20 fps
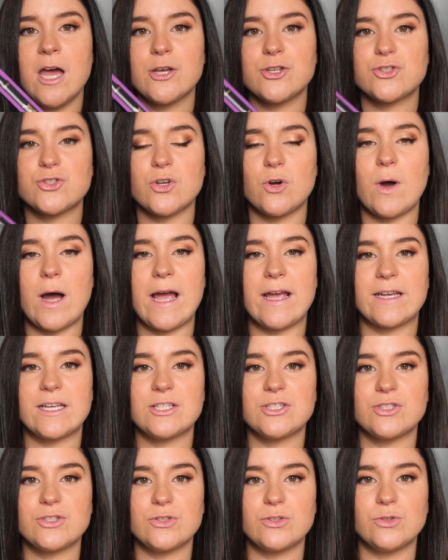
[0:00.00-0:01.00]
So I
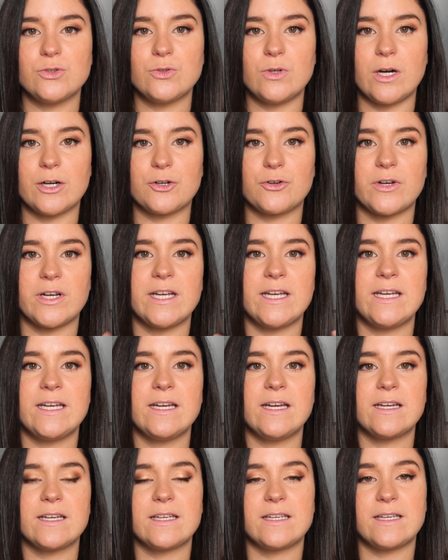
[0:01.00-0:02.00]
can do a
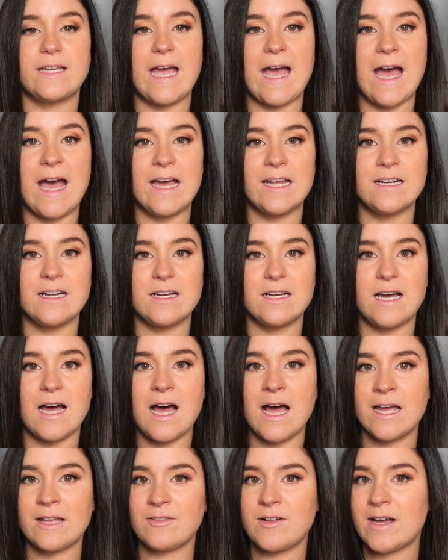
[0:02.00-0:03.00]
great cat
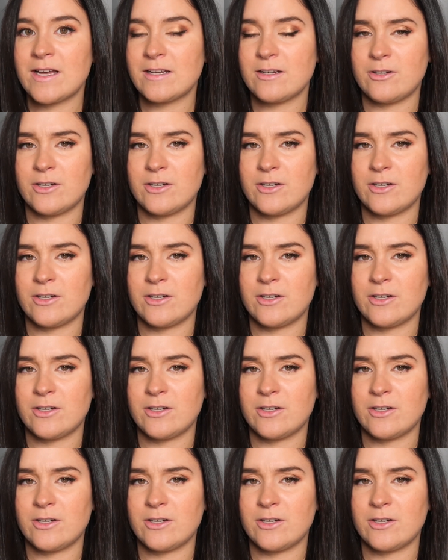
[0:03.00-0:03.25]
eyeliner,